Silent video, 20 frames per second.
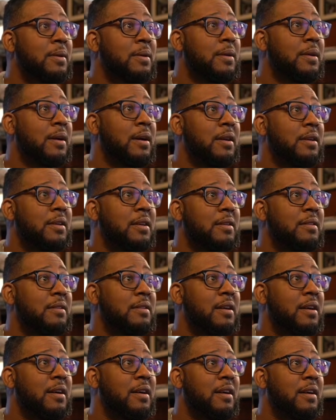You can
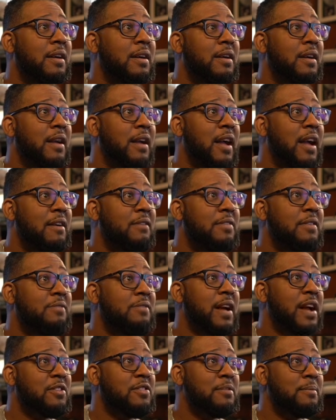have the
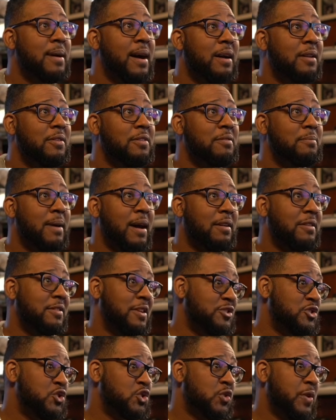factory models
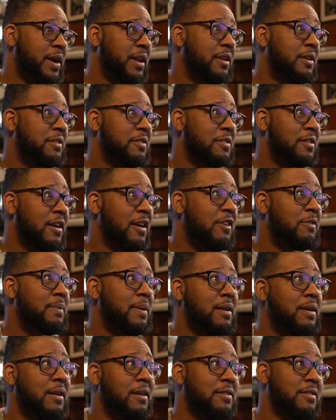that you created yourself,
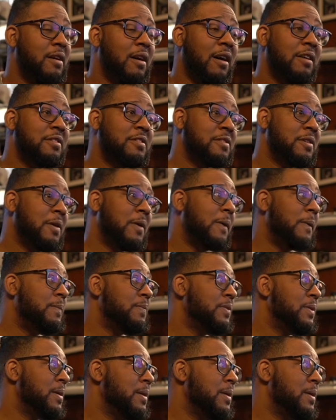because also